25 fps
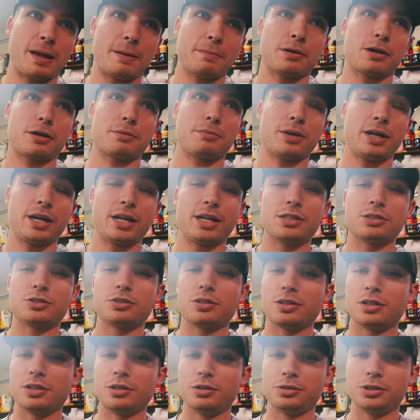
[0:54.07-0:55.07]
I'm going to bring it to
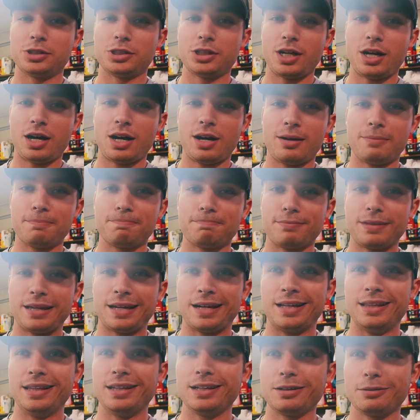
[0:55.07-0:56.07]
the new shop
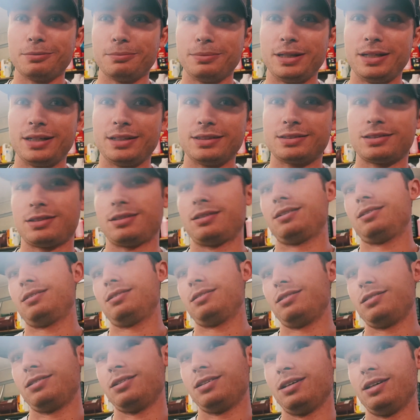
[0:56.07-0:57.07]
in a little bit.
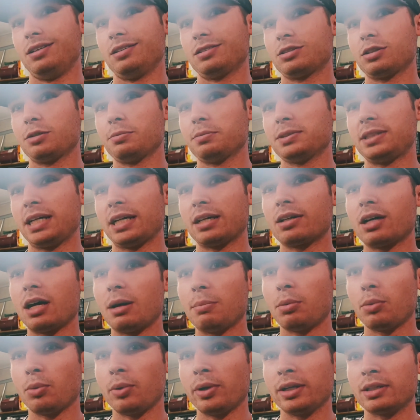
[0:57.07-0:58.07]
It's going to take a
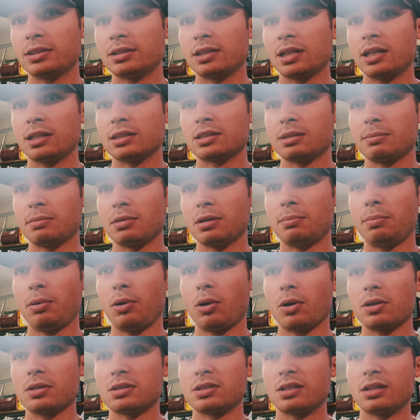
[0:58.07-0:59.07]
couple weeks to get some of the
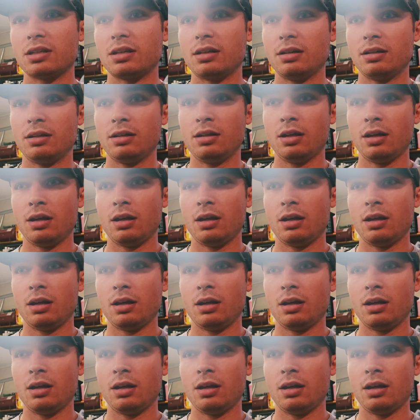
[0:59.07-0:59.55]
parts in.